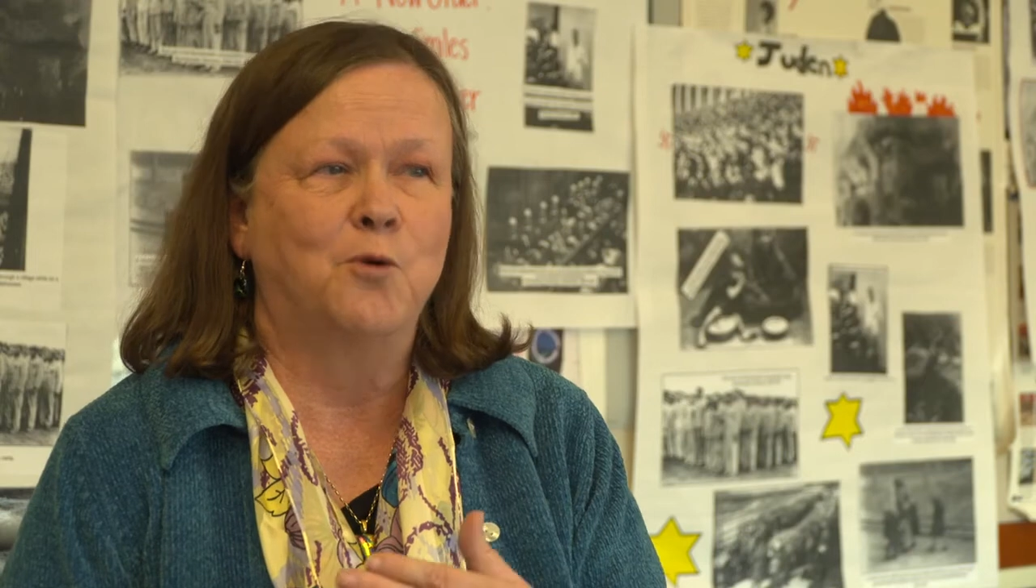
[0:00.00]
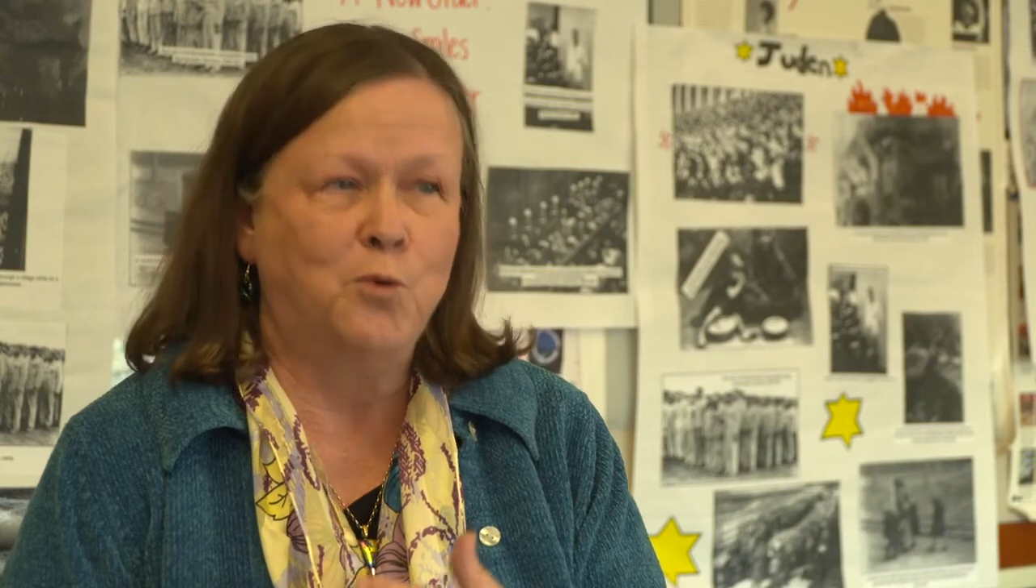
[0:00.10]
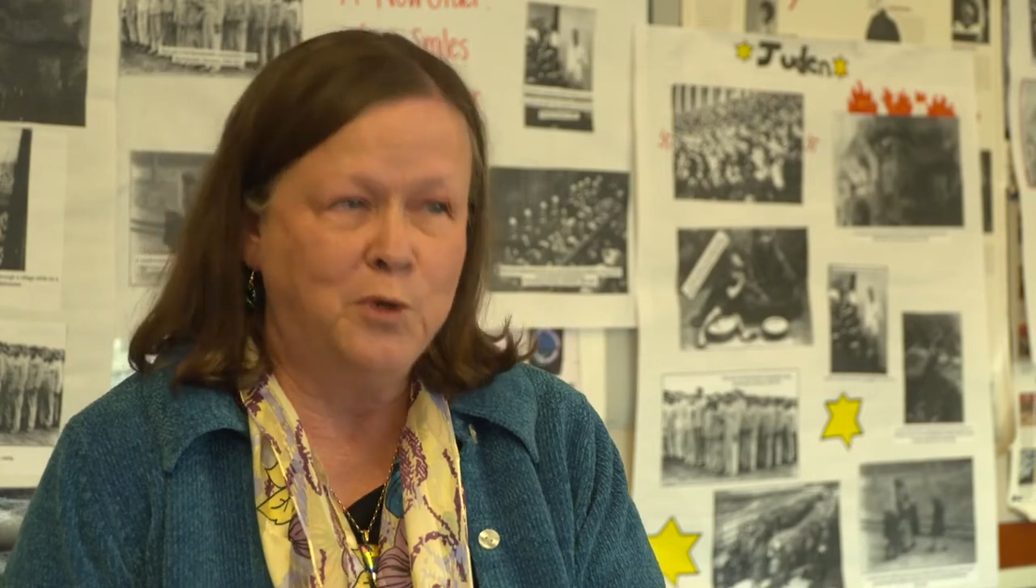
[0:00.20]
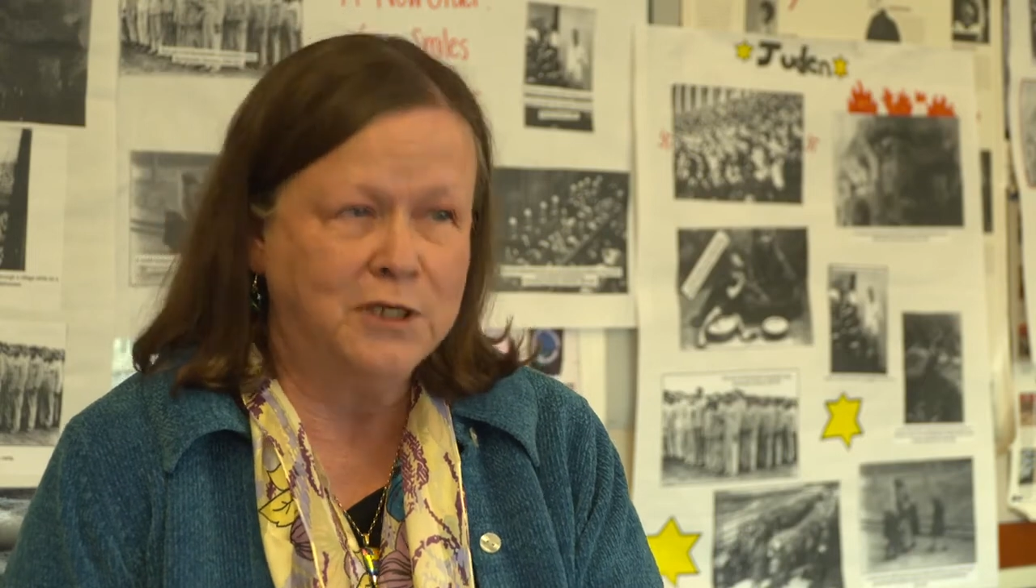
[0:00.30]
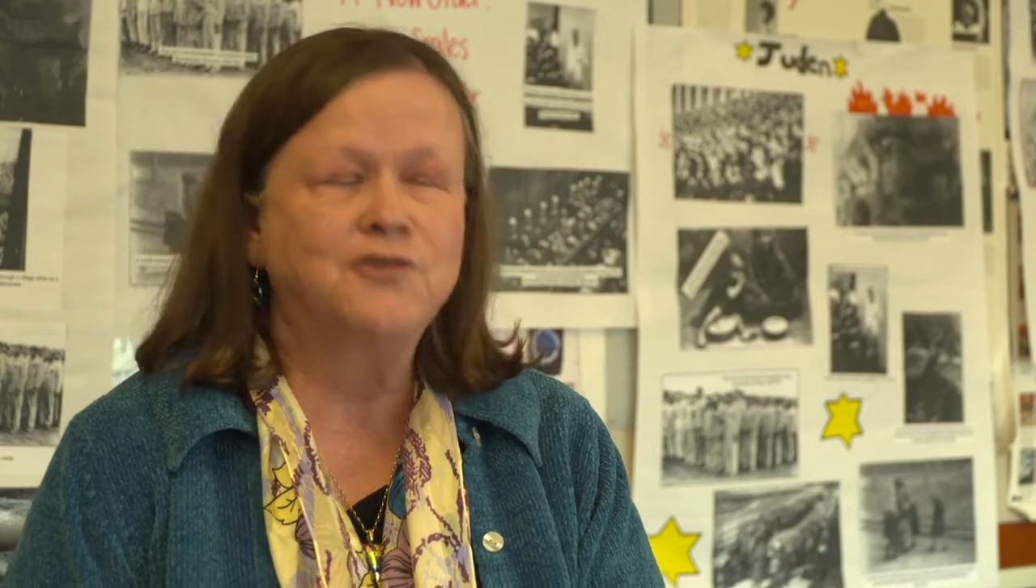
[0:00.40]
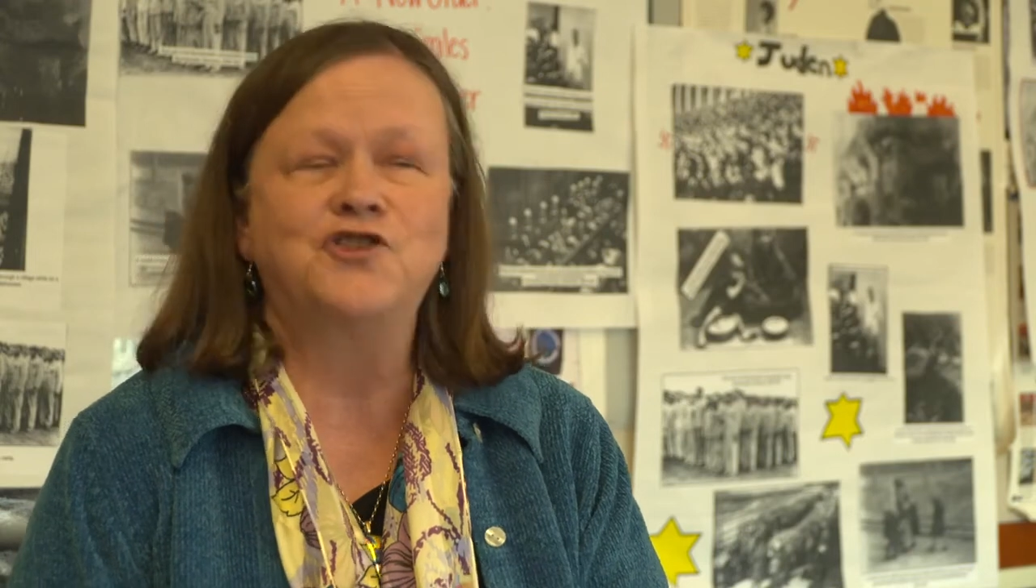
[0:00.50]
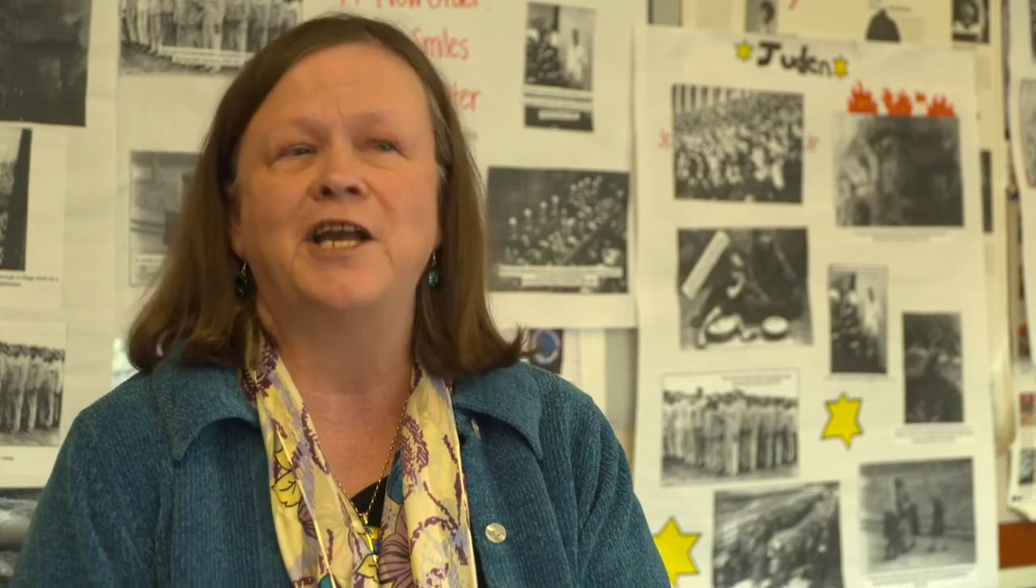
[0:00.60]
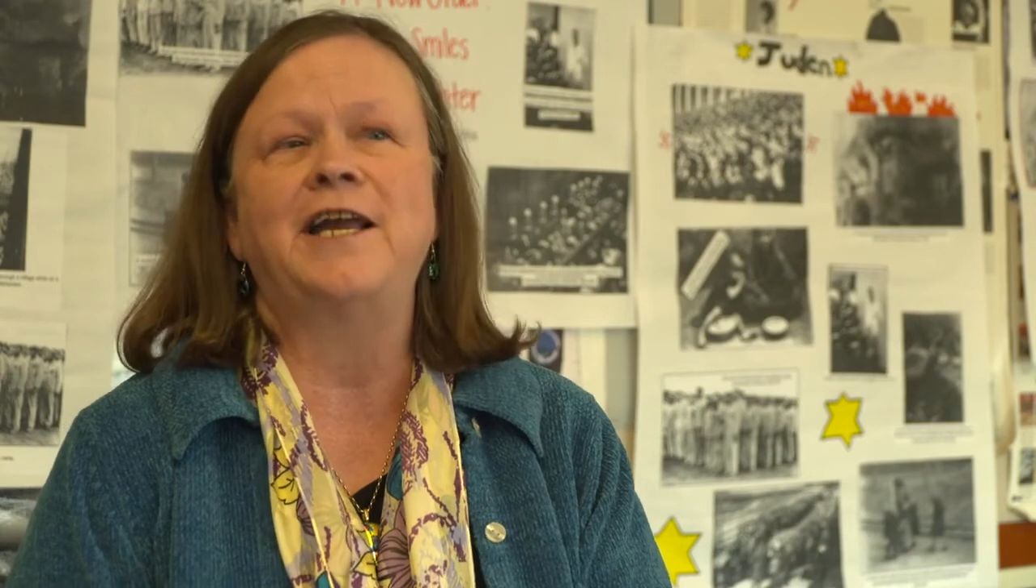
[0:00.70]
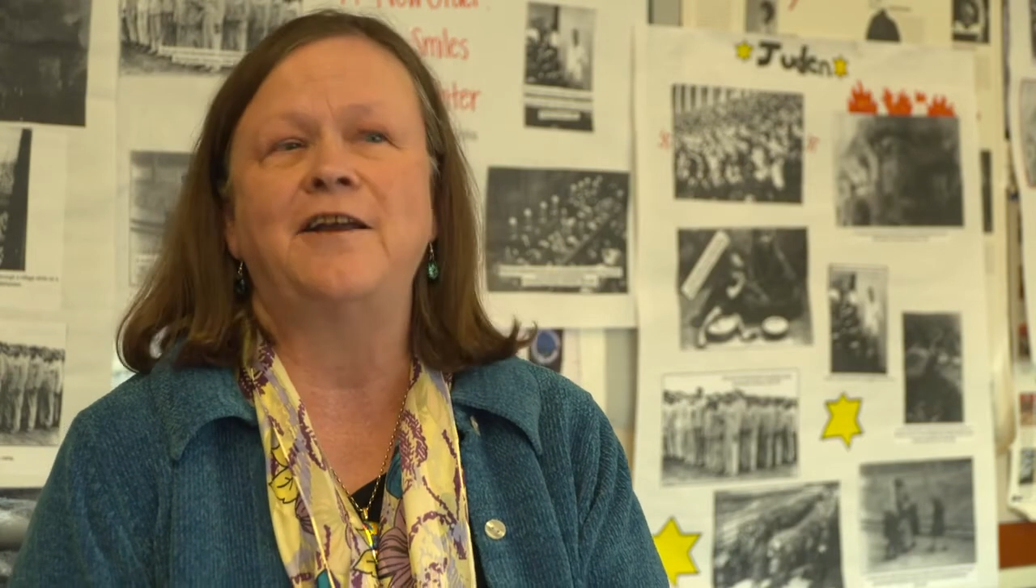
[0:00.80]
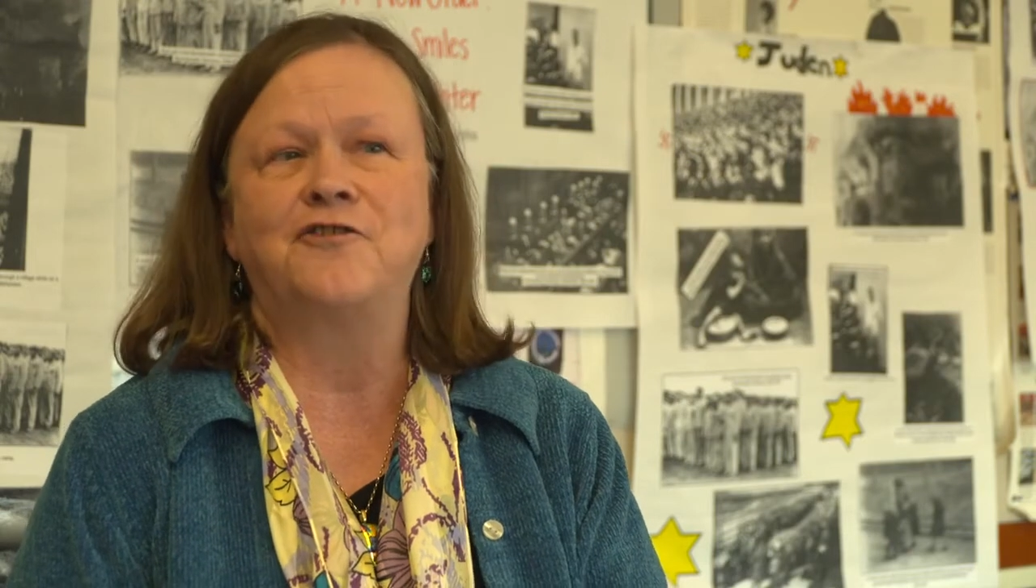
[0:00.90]
will
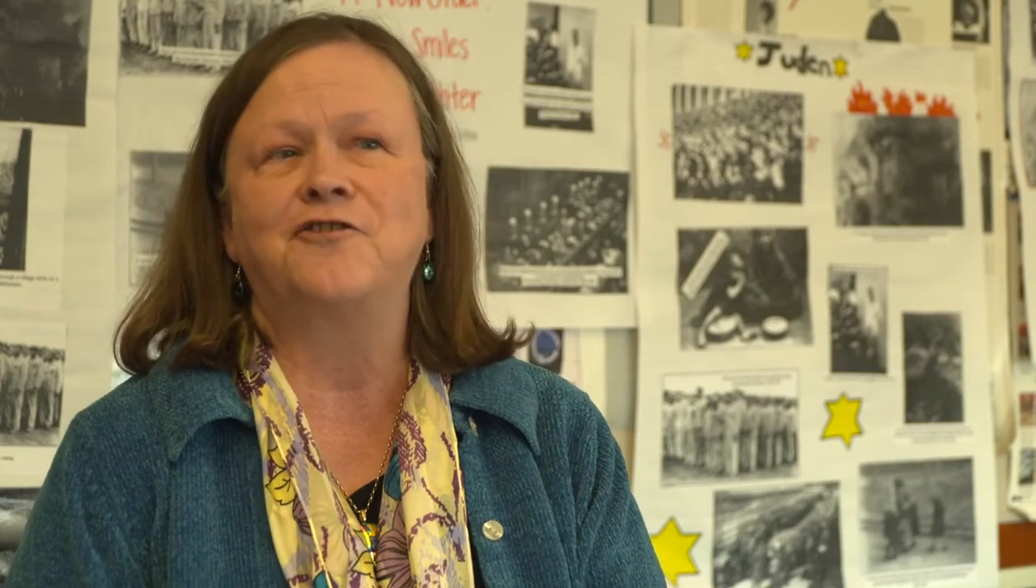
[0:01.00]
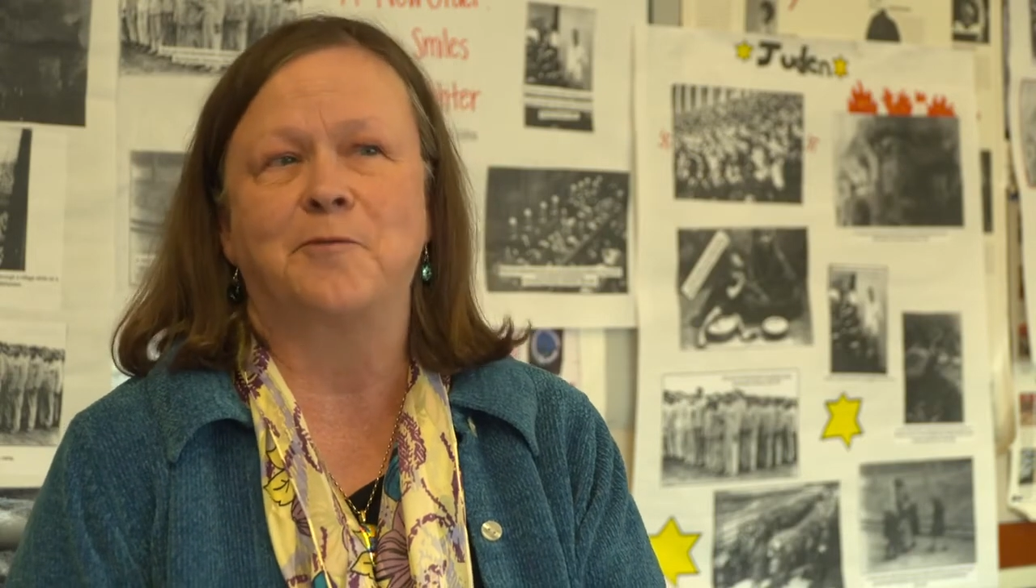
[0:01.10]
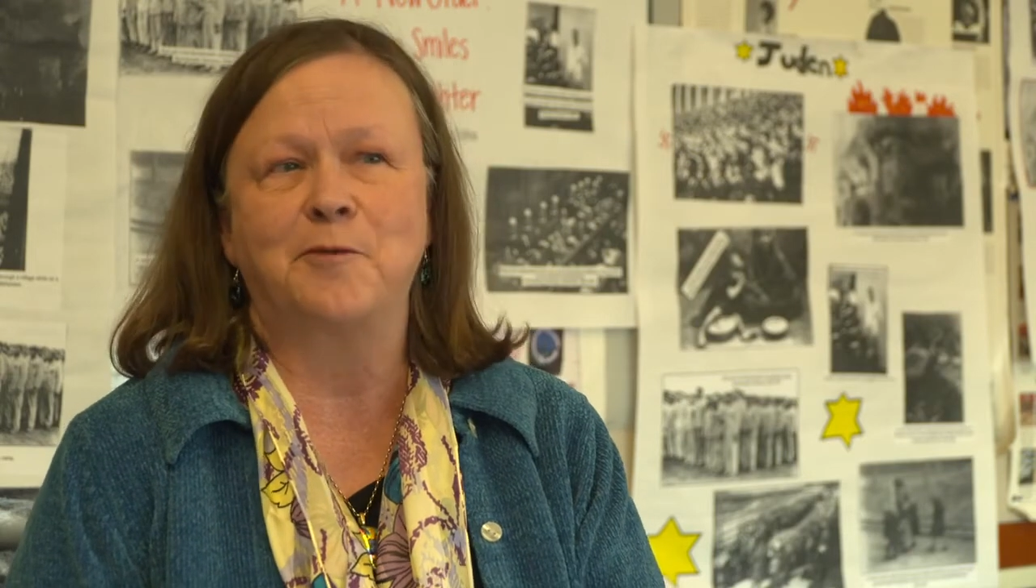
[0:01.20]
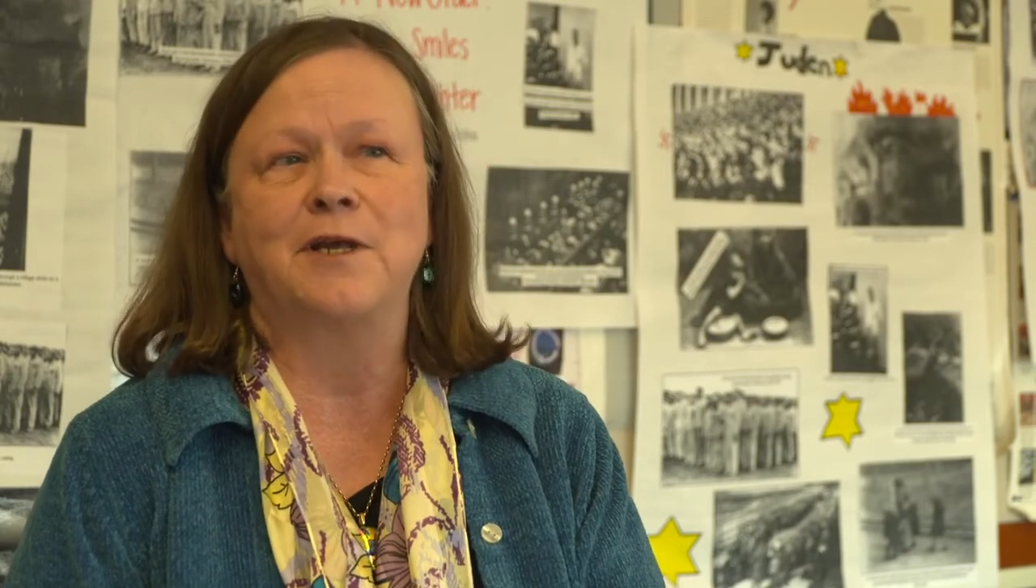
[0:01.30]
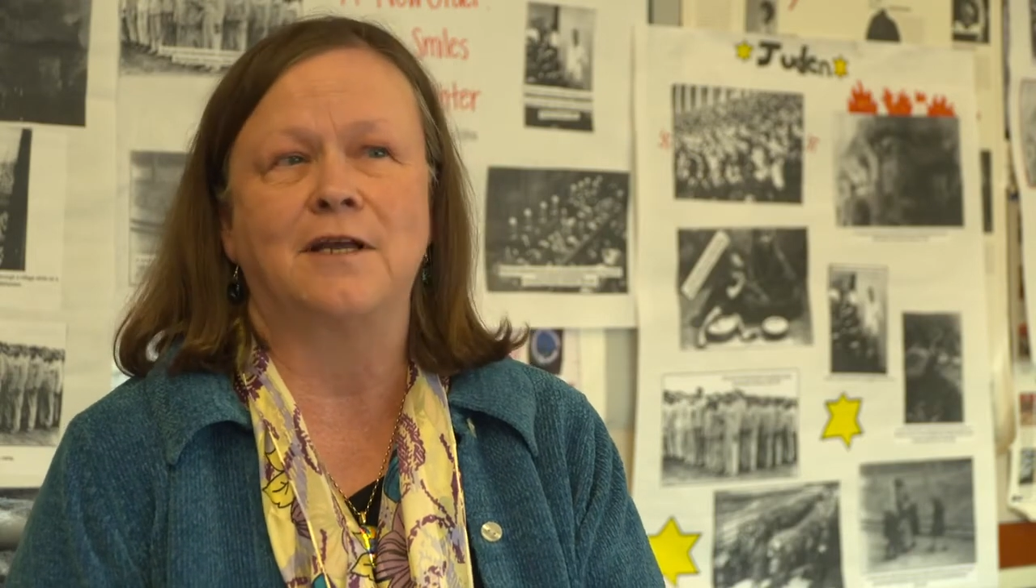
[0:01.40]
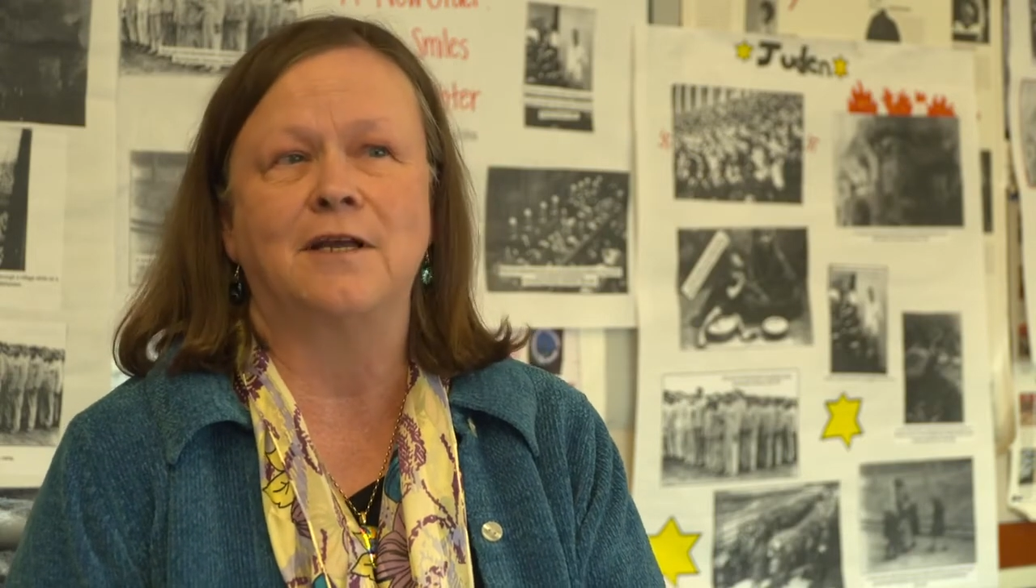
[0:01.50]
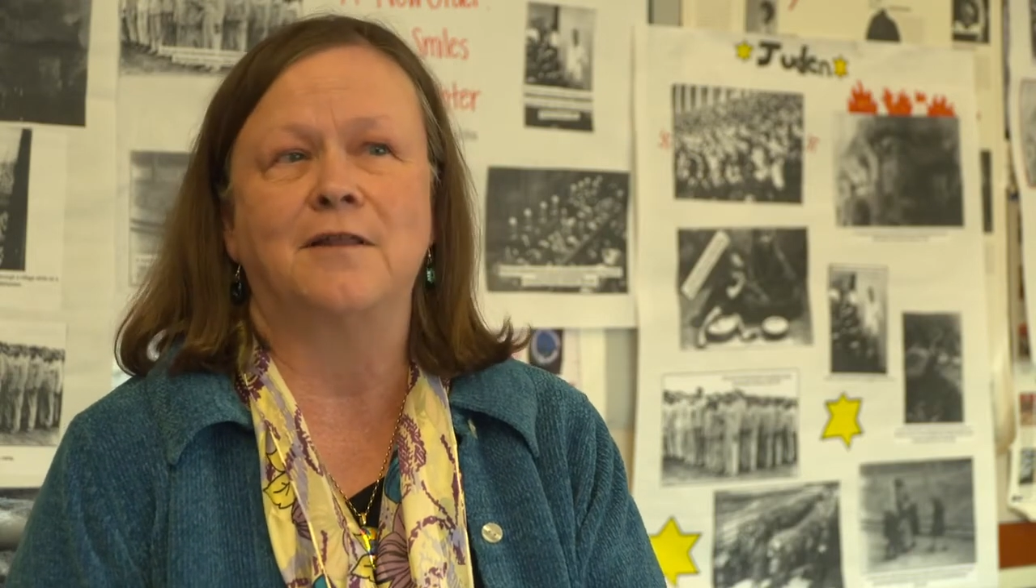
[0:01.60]
change something